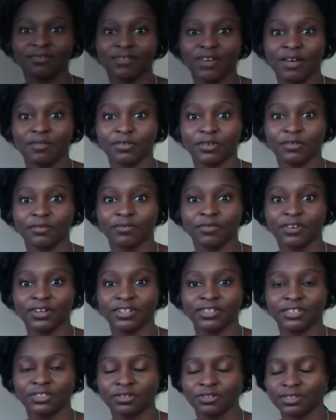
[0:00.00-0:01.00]
having
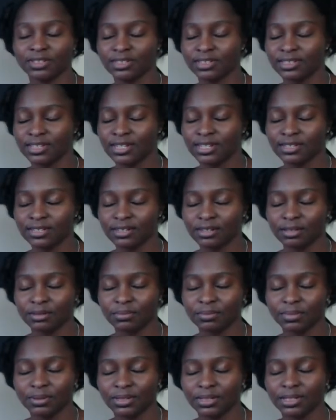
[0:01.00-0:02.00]
fun. So this day is a
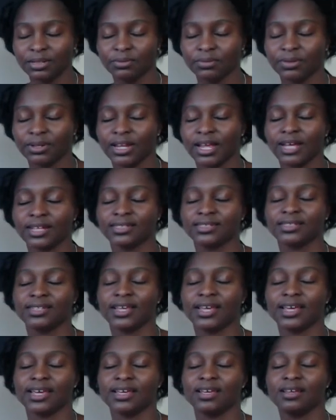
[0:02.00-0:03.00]
complete relaxed
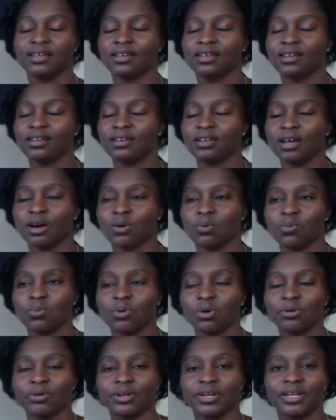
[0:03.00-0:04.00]
day, not
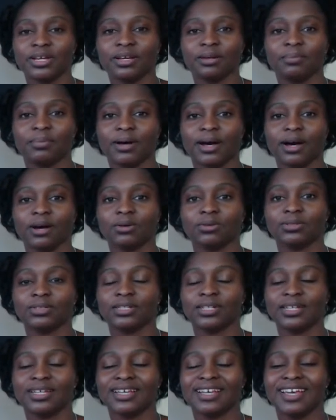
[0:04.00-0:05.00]
worrying about
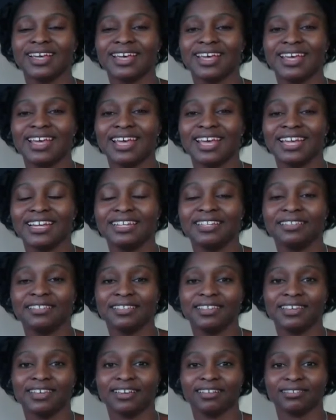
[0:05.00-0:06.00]

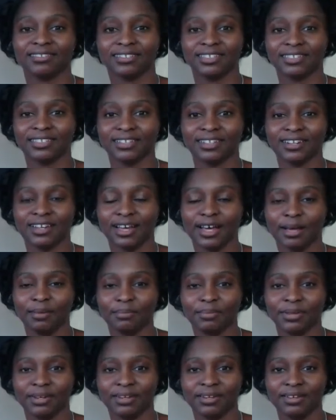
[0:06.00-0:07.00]
anything else that's going to
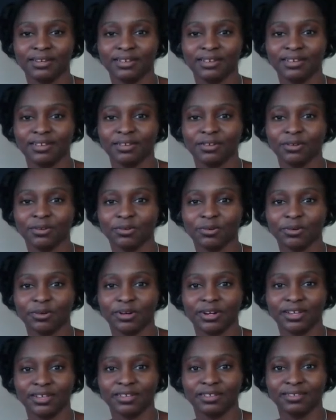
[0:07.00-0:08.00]
happen
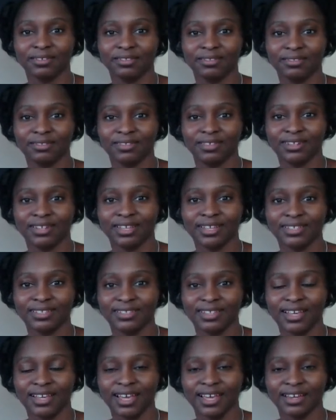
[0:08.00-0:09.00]
during the days
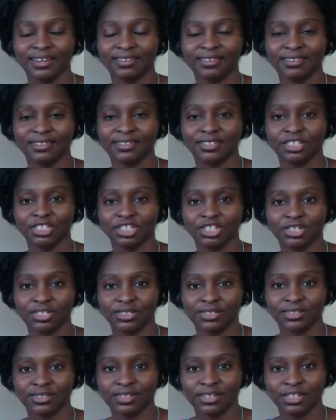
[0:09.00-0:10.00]
ahead. This is just
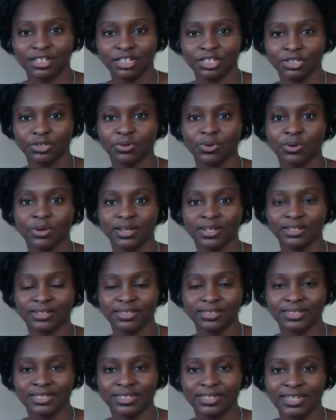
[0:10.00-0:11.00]
enjoying
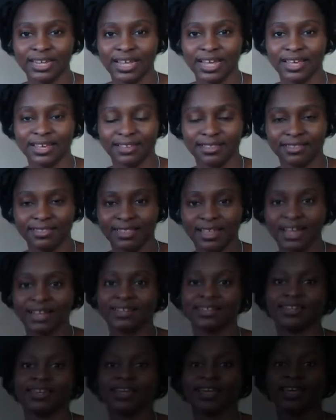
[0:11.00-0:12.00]
today, that
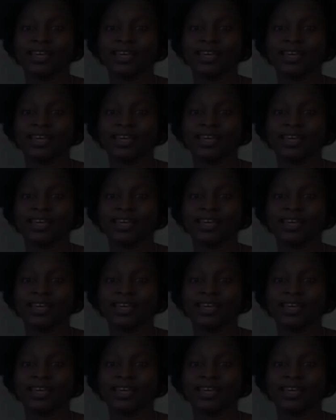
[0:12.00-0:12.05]
day.